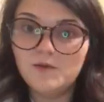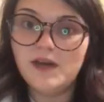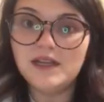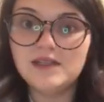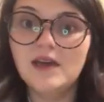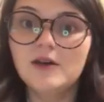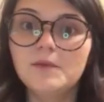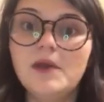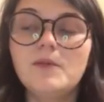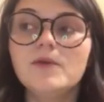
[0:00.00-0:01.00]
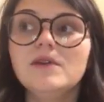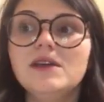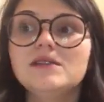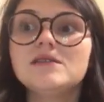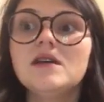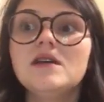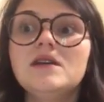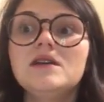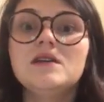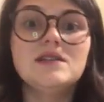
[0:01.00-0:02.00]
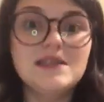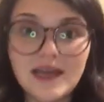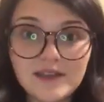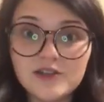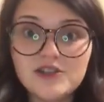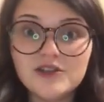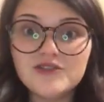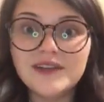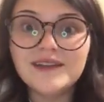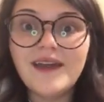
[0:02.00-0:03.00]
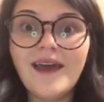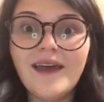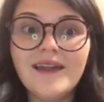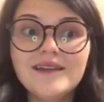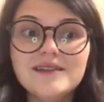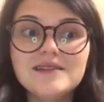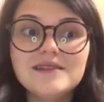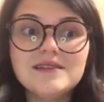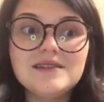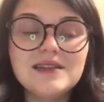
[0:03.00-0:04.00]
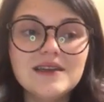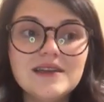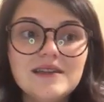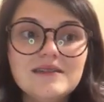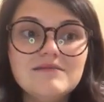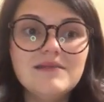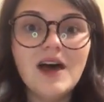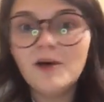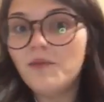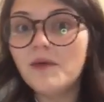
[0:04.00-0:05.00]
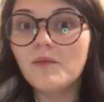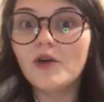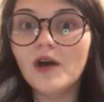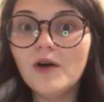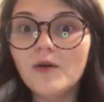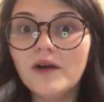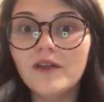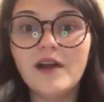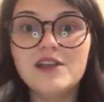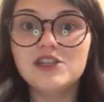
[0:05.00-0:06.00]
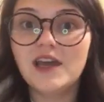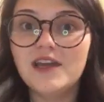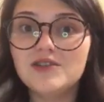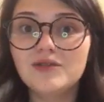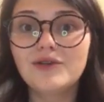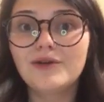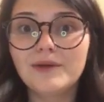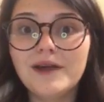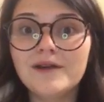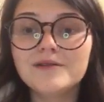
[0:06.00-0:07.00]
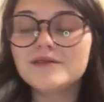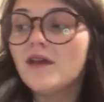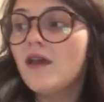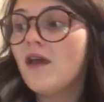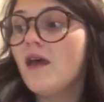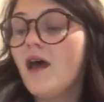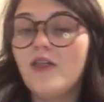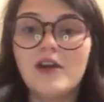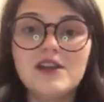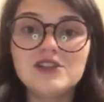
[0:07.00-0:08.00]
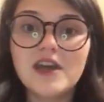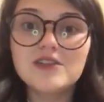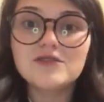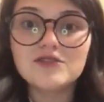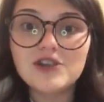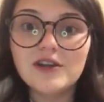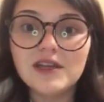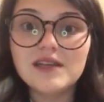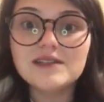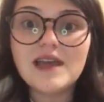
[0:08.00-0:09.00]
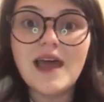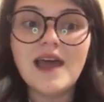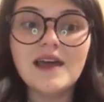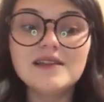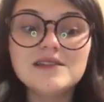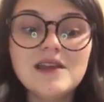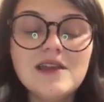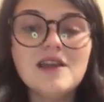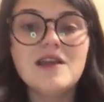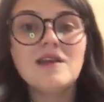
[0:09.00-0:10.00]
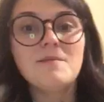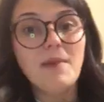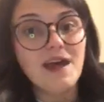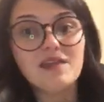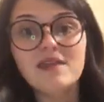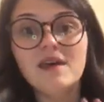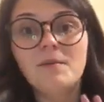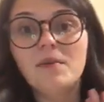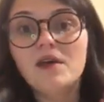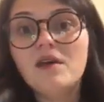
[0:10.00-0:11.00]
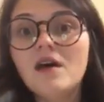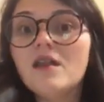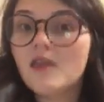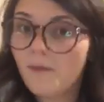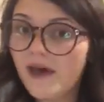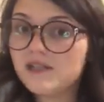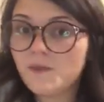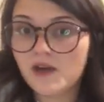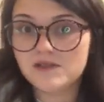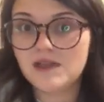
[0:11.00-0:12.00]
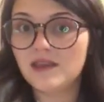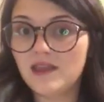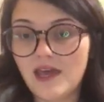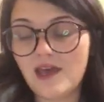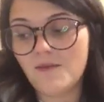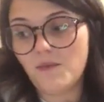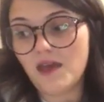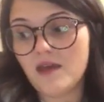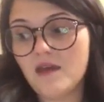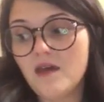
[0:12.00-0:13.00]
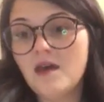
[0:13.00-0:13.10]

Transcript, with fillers: way to help people is to take their children and to help them grow in their educational careers and their educational journeys and make them the best person that they can be.